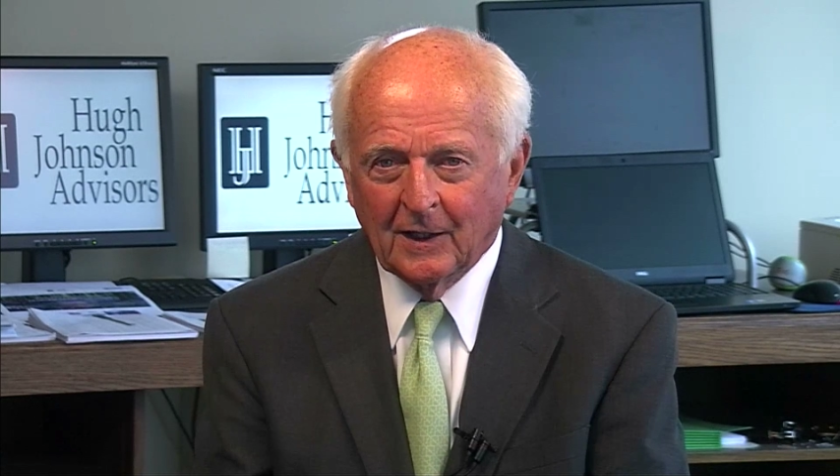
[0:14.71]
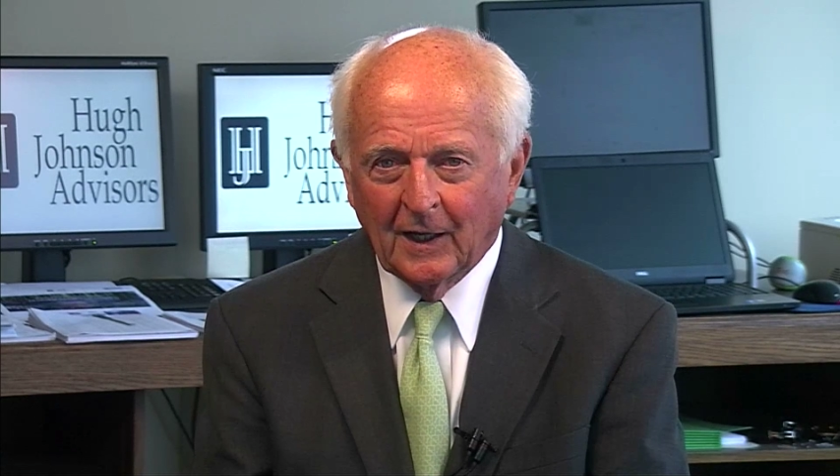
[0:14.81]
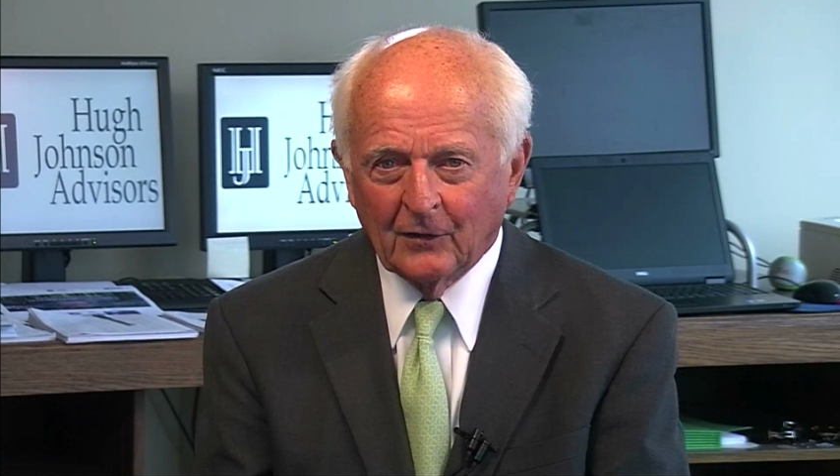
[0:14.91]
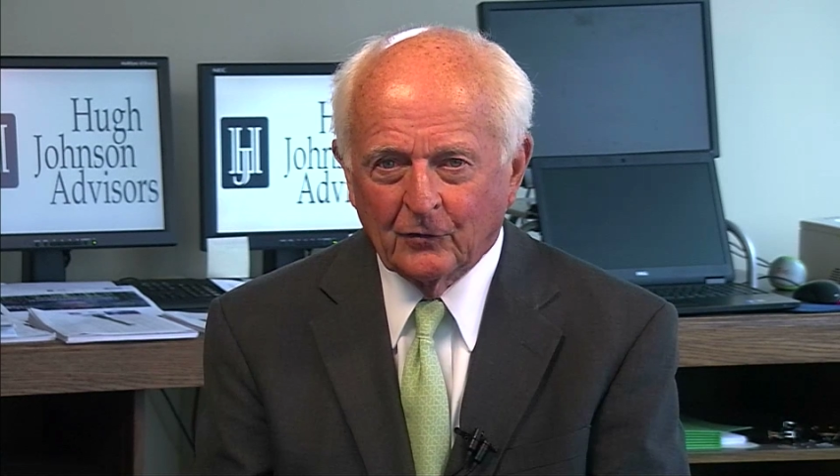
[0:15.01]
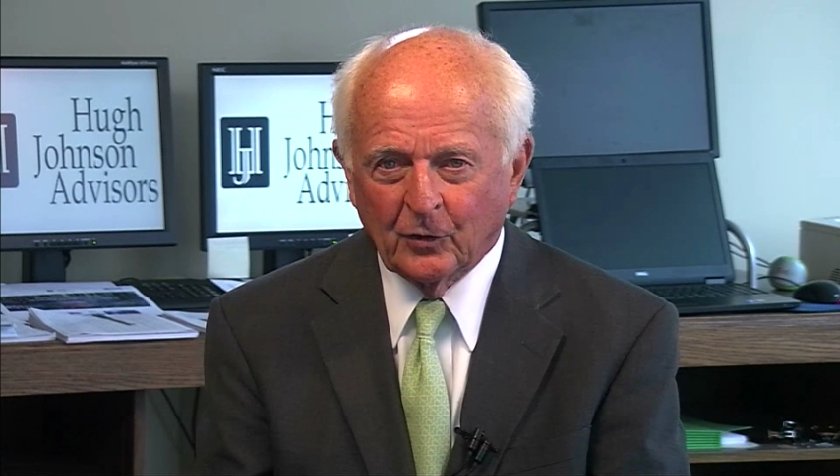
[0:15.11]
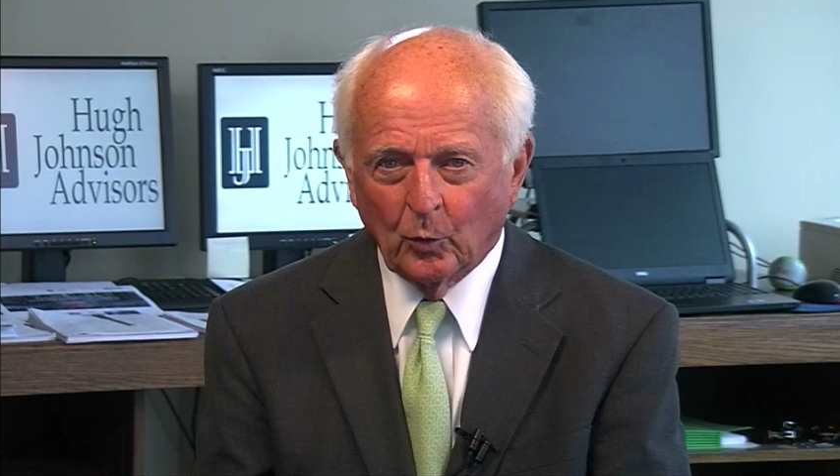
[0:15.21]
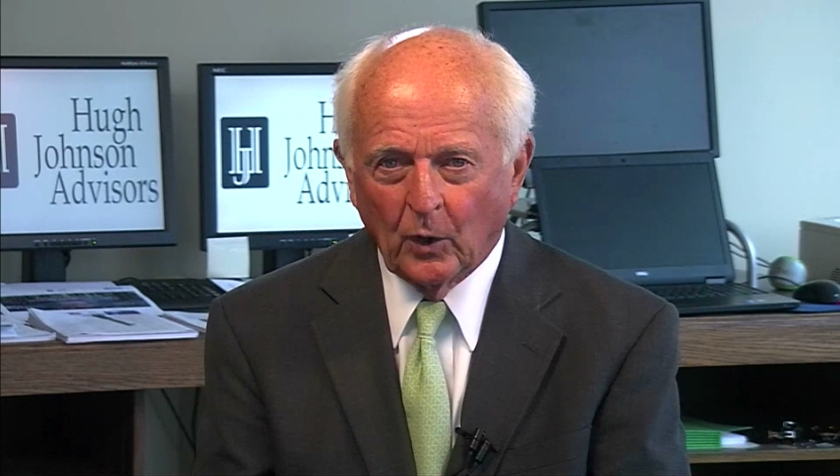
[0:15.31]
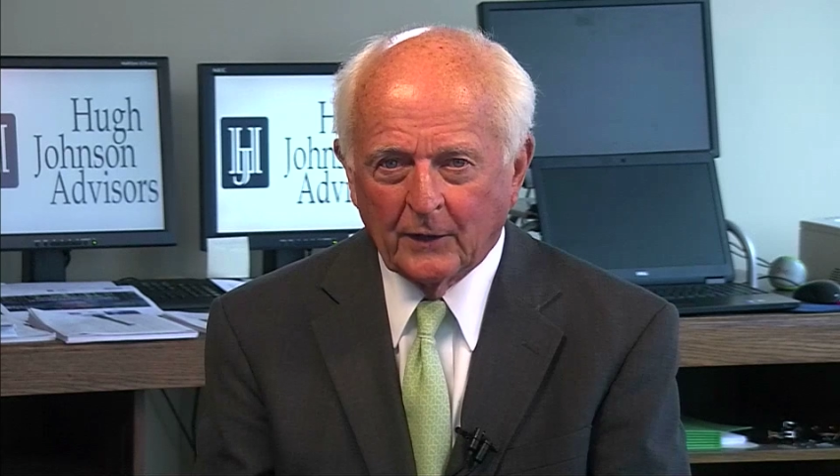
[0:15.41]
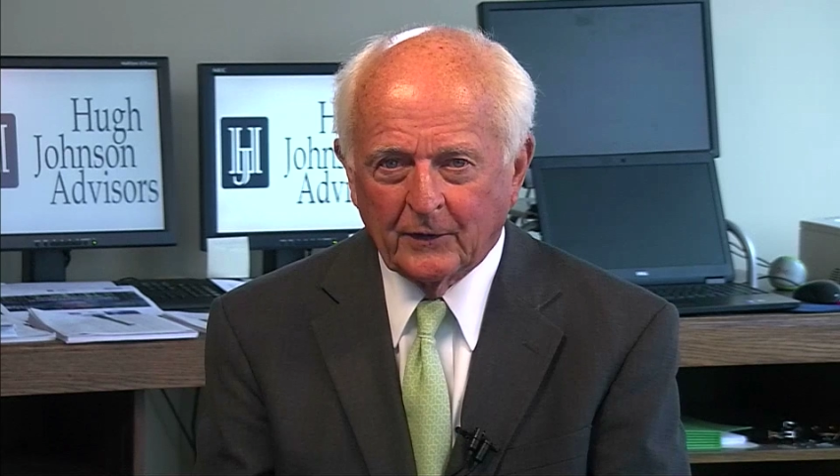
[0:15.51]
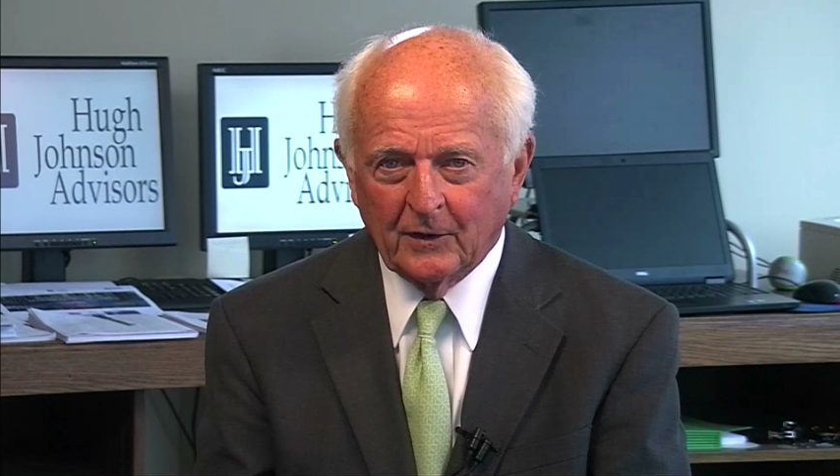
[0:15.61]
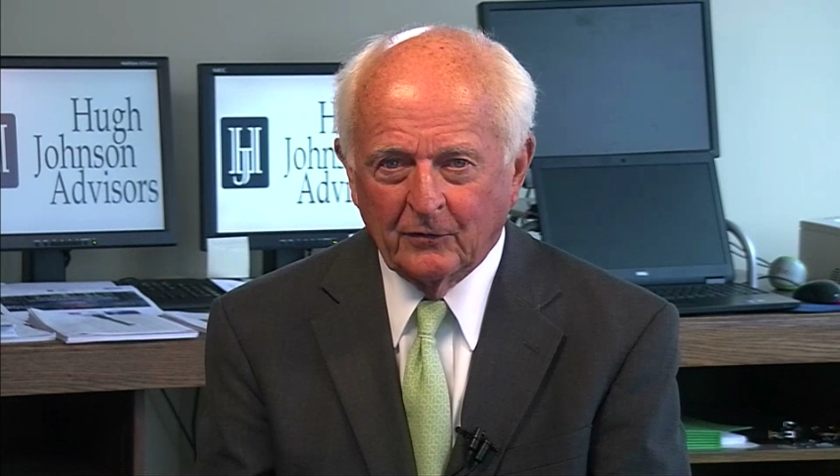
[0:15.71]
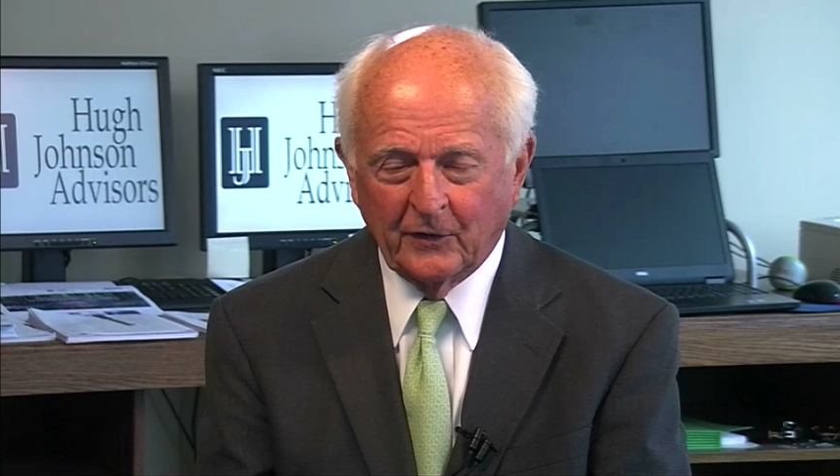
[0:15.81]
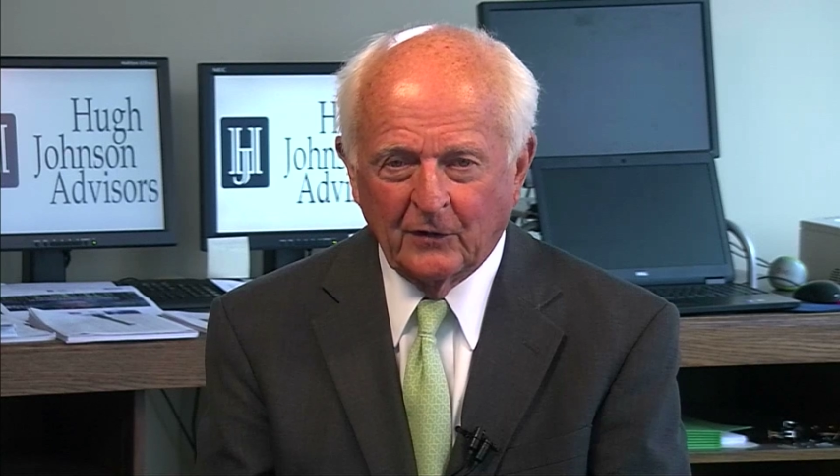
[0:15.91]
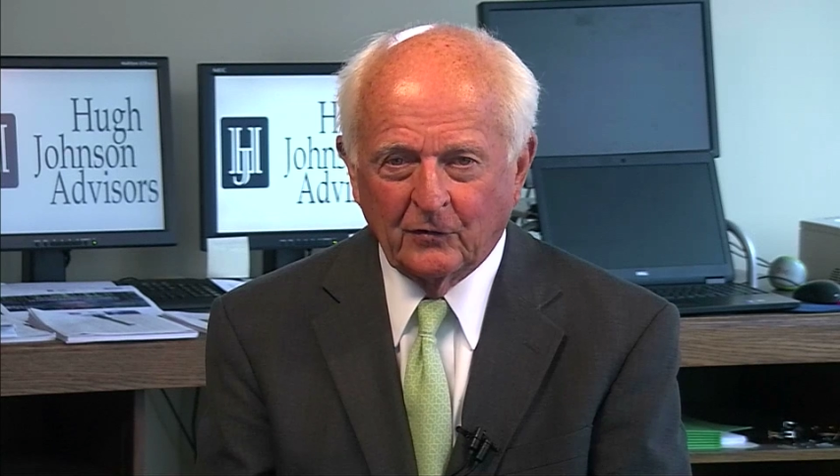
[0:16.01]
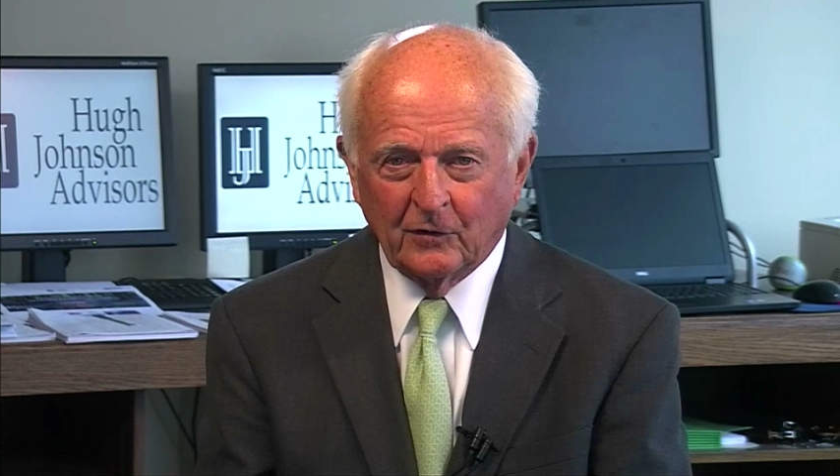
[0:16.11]
as to what the
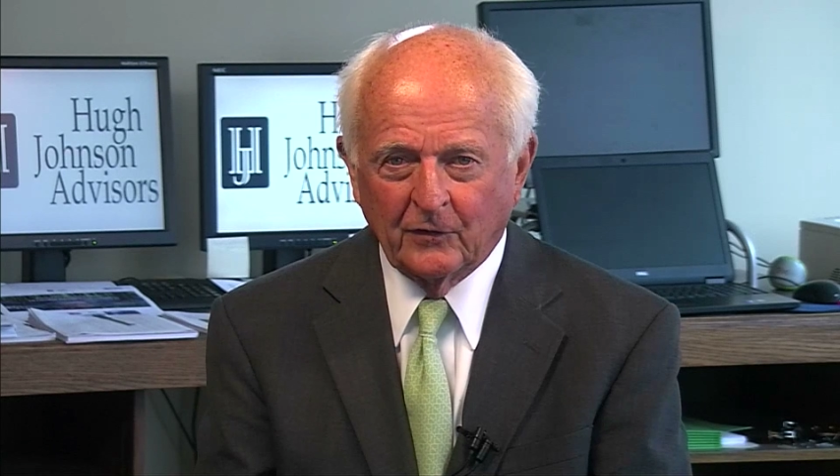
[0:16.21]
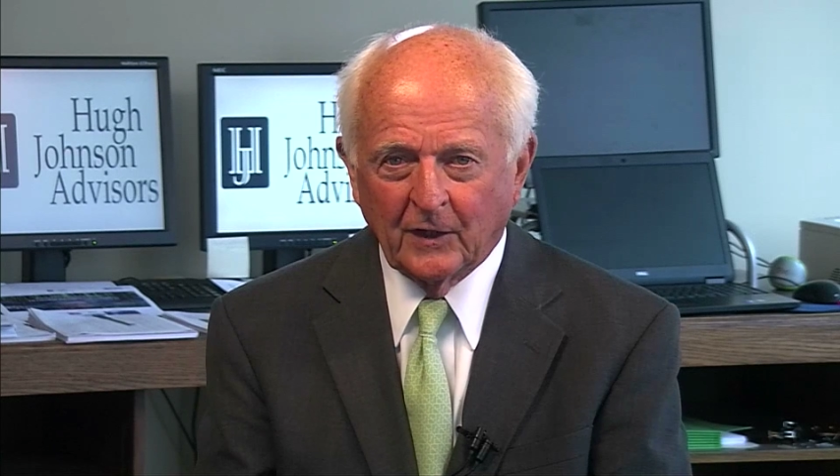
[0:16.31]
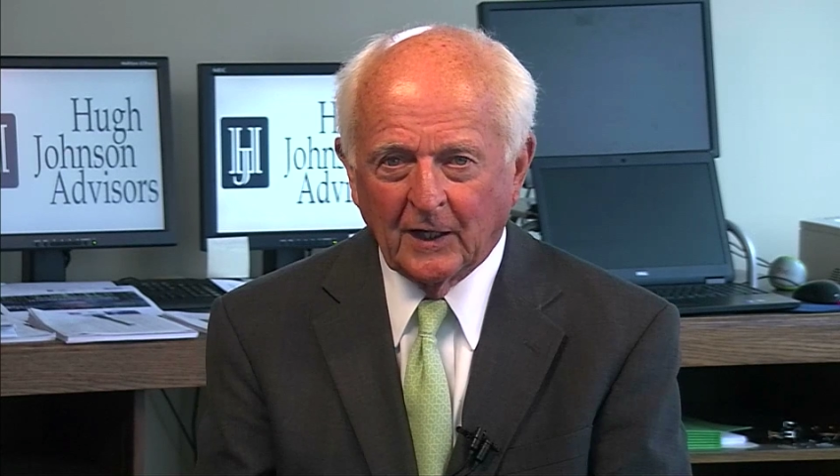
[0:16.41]
events of the